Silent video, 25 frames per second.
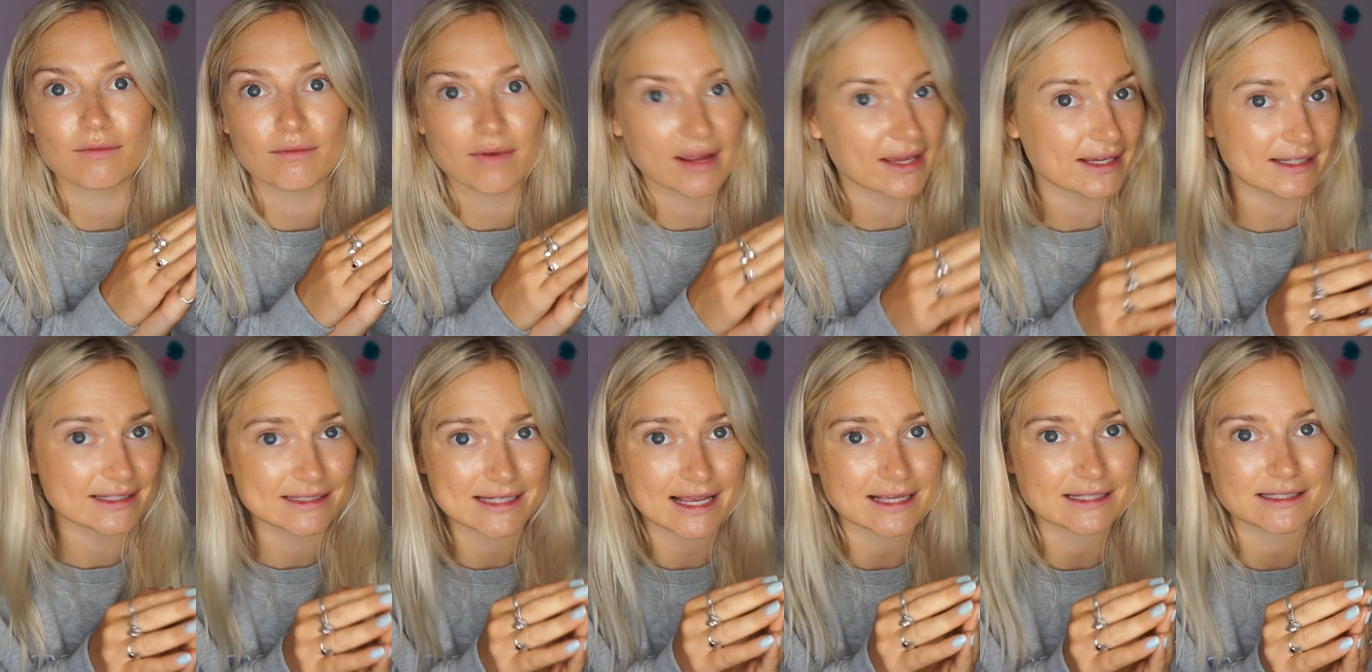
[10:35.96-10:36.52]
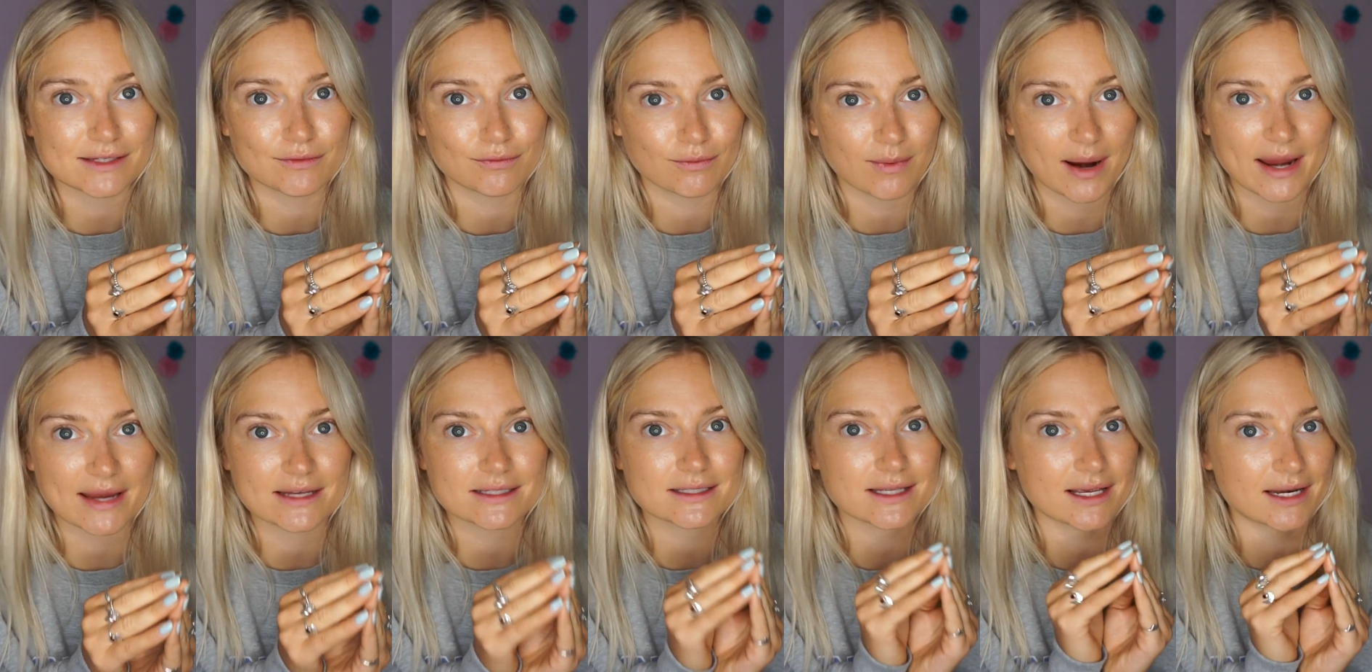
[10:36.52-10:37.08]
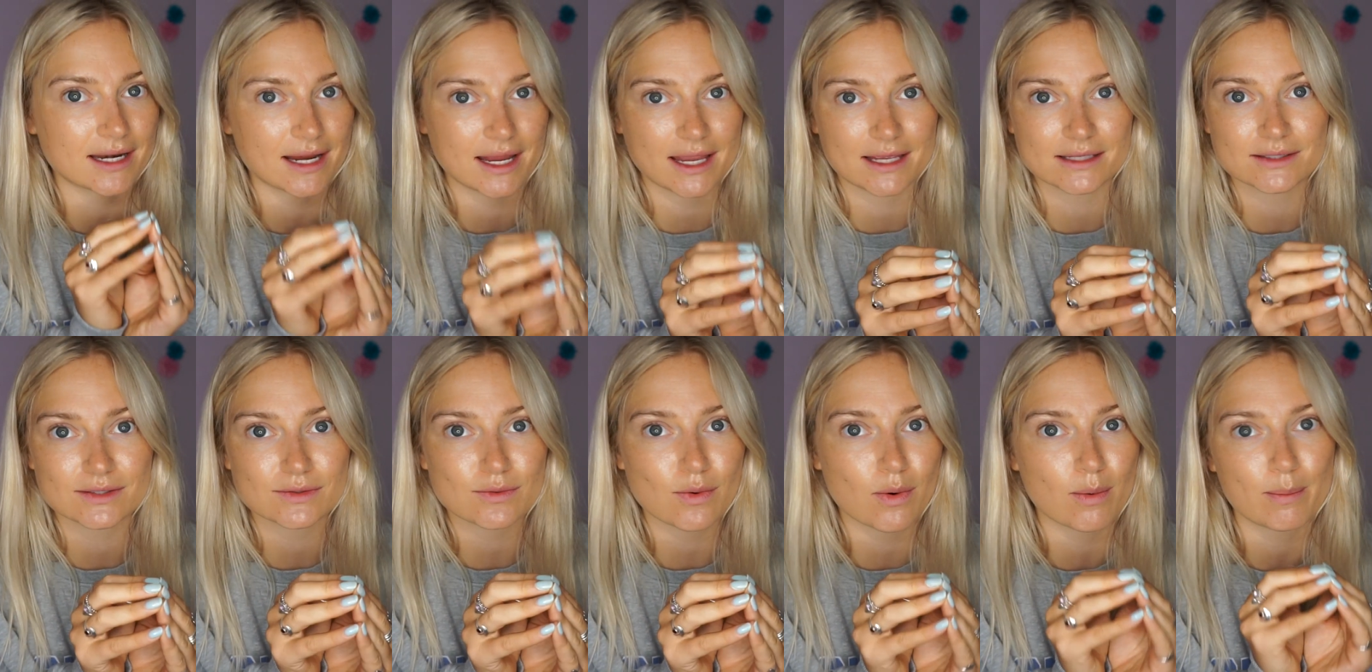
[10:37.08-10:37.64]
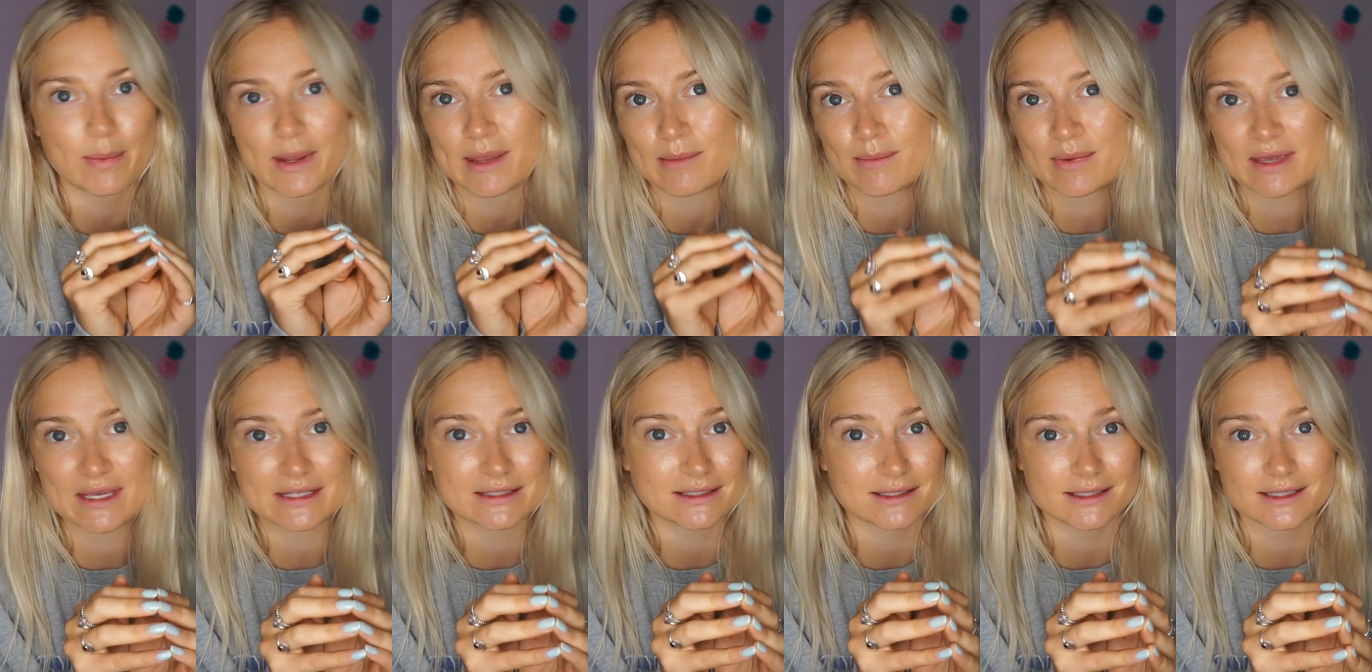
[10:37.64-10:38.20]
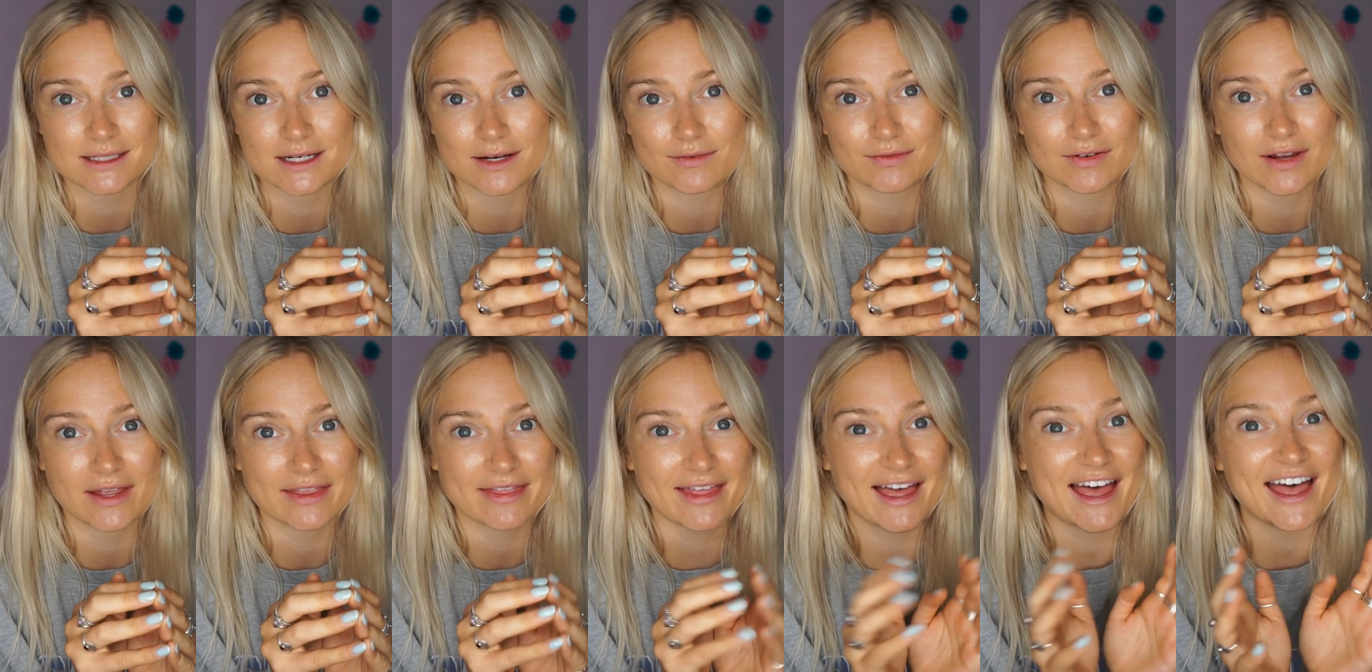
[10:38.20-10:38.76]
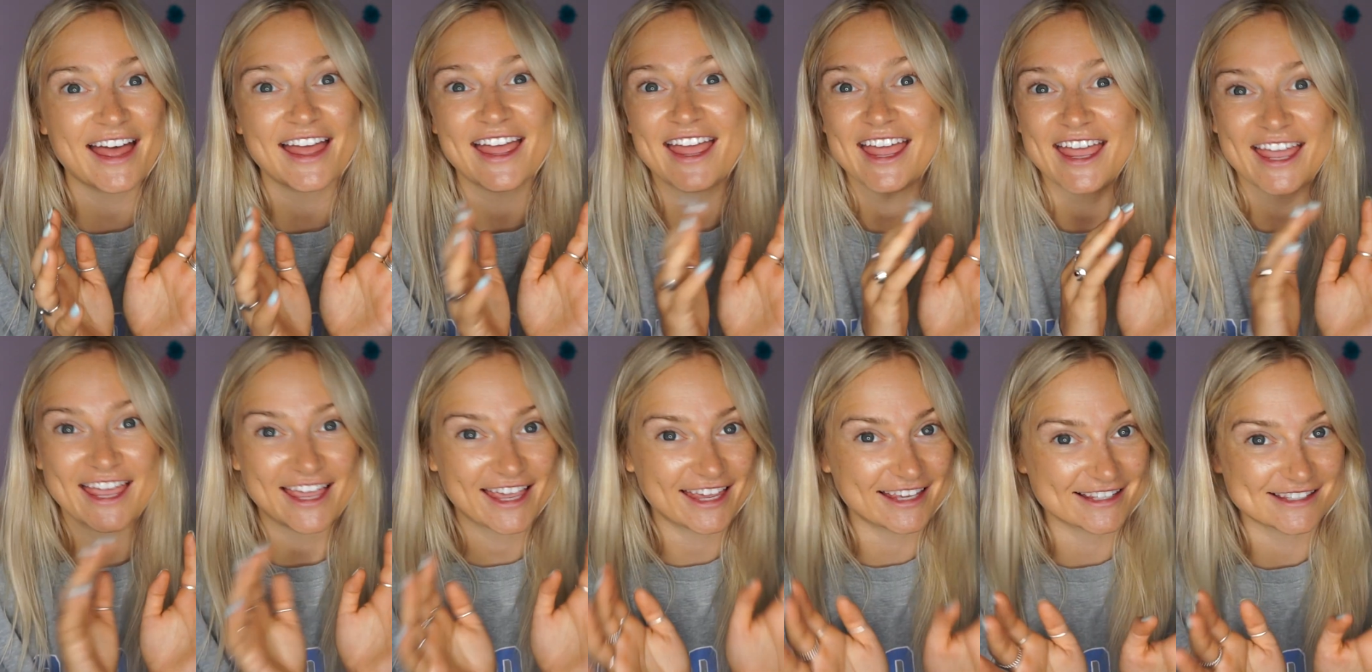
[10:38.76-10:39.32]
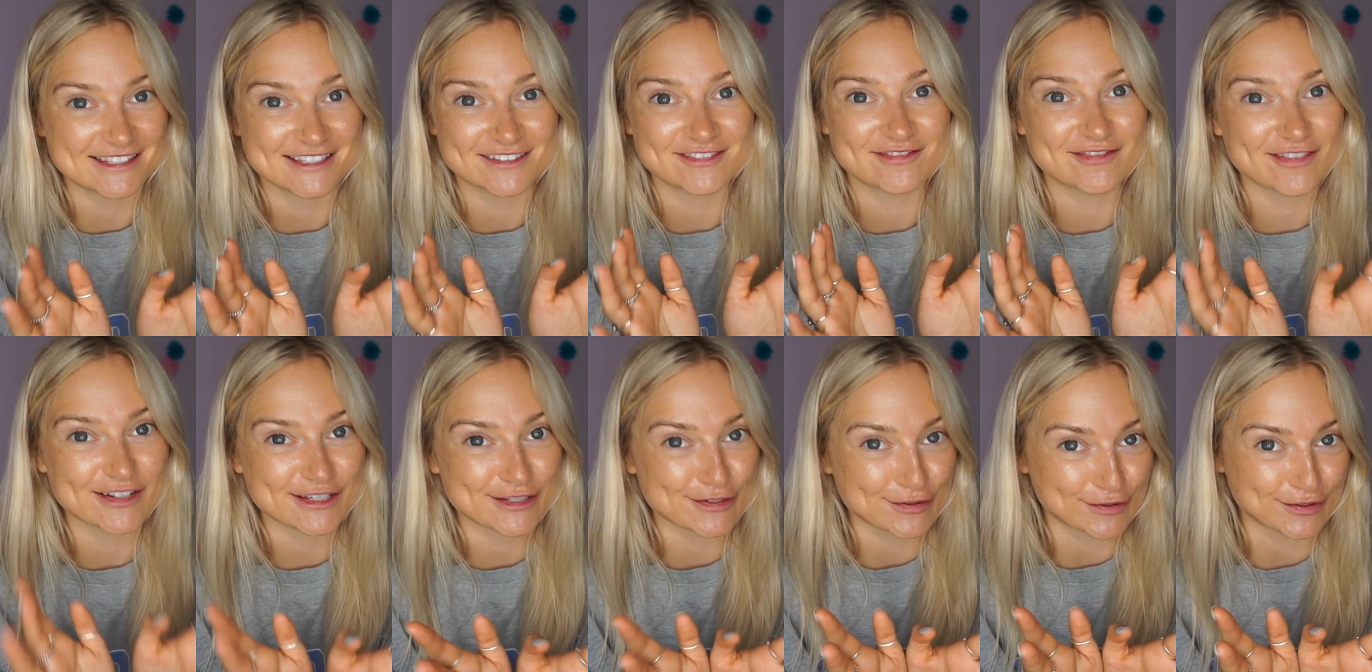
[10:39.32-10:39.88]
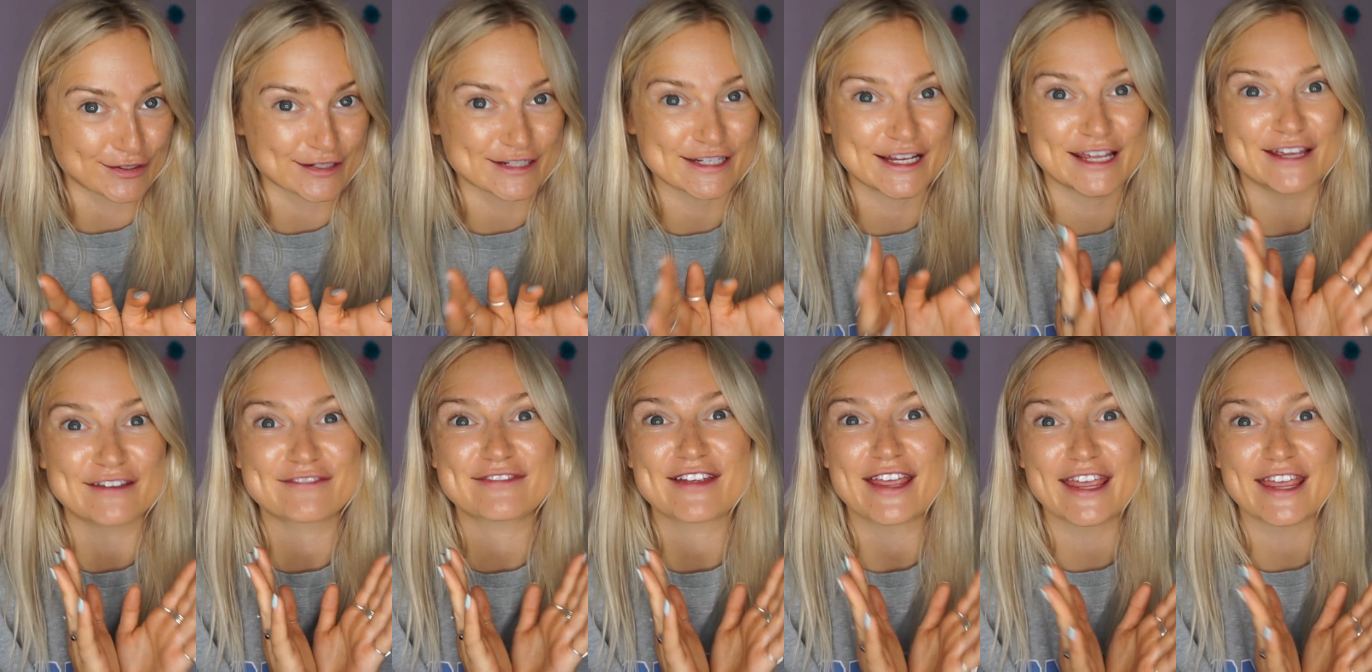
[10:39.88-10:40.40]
excessive weights and hitting squat PBs and stuff like that isn't restorative.